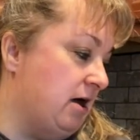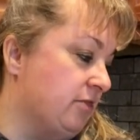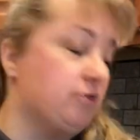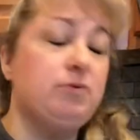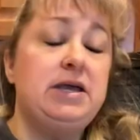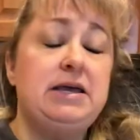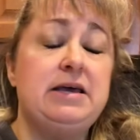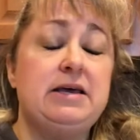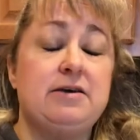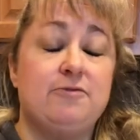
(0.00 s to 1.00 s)
3
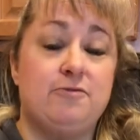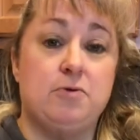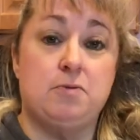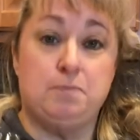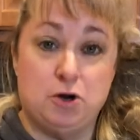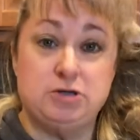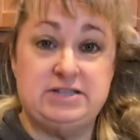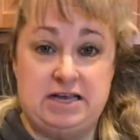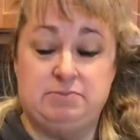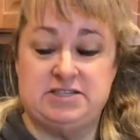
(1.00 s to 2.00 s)
per
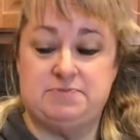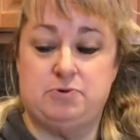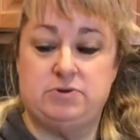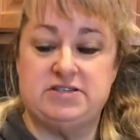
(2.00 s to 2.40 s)
tablespoon.